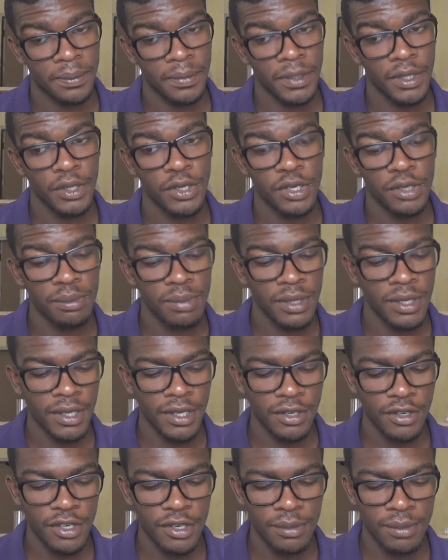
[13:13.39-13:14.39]
It could be.
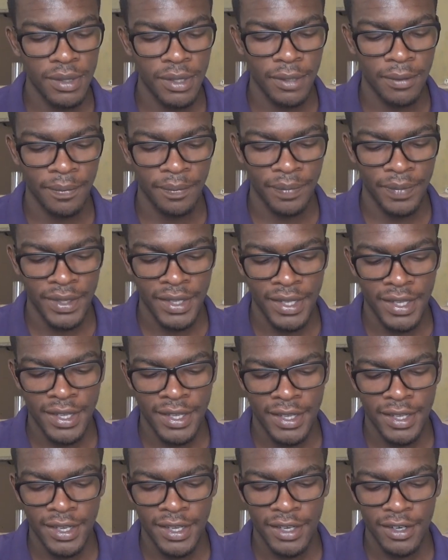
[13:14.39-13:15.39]
It could be.
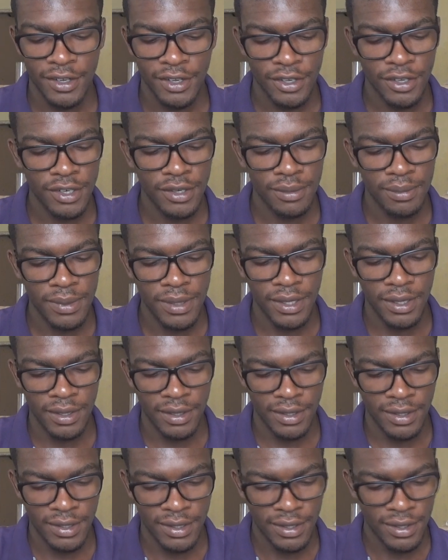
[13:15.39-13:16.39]
It could be.
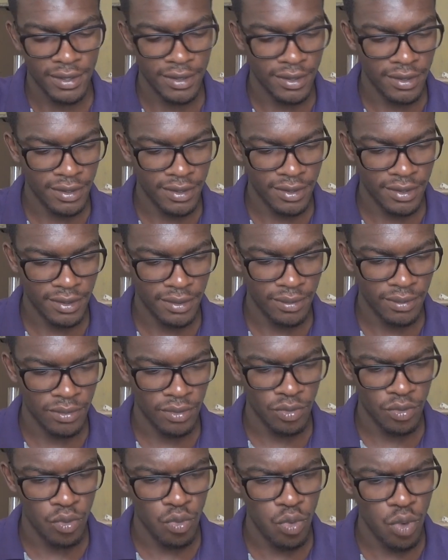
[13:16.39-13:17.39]
Um,
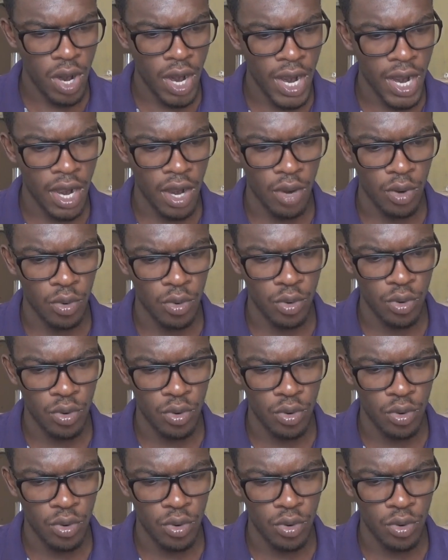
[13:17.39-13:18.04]
wow.